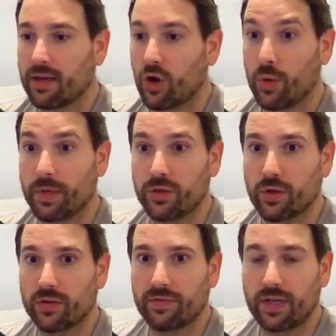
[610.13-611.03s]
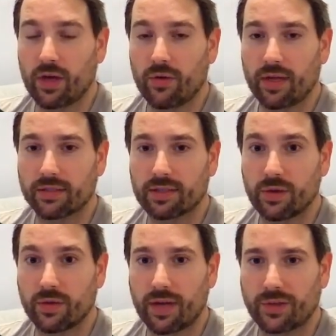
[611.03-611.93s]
Hope you enjoyed this video, and I'll see you on the next